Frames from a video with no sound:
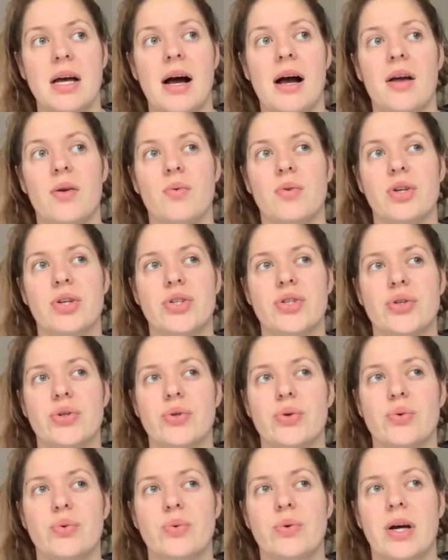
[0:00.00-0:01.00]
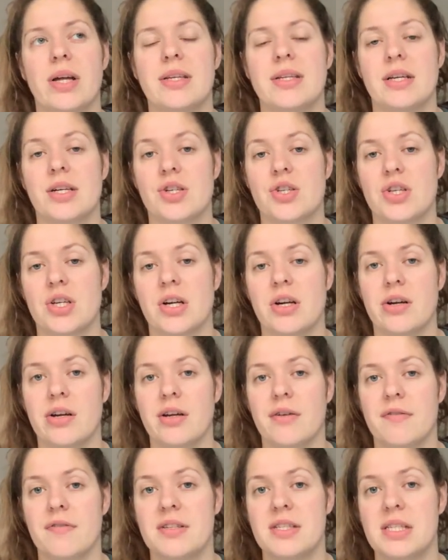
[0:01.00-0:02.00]
I want to do a dictionary
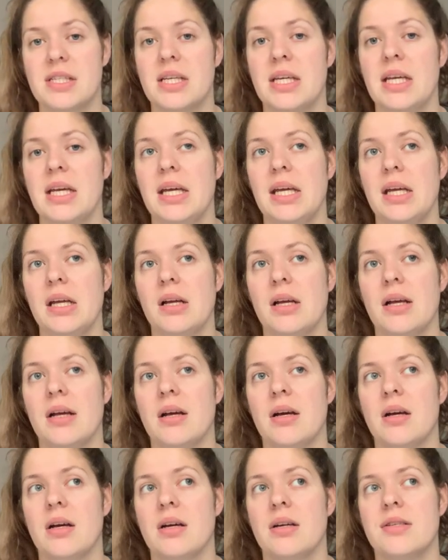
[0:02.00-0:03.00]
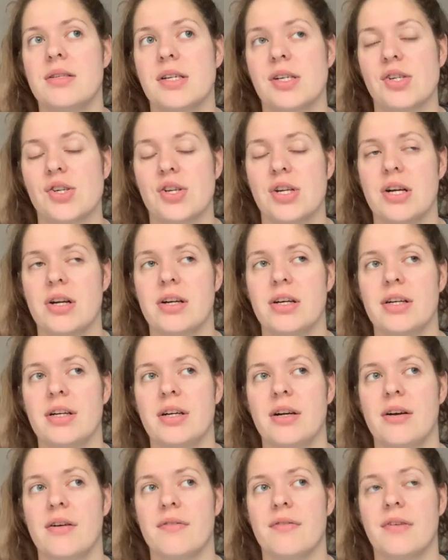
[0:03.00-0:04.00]
of tea, a dictionary
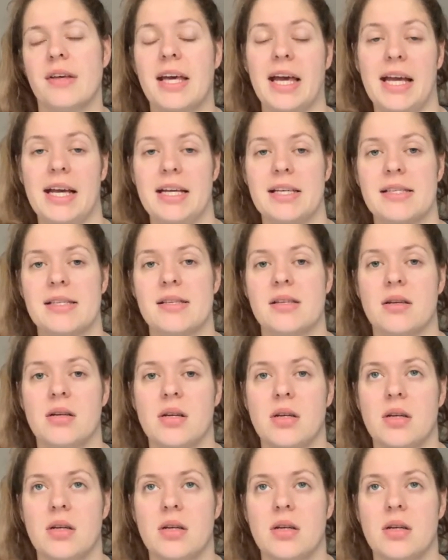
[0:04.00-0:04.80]
of cakes.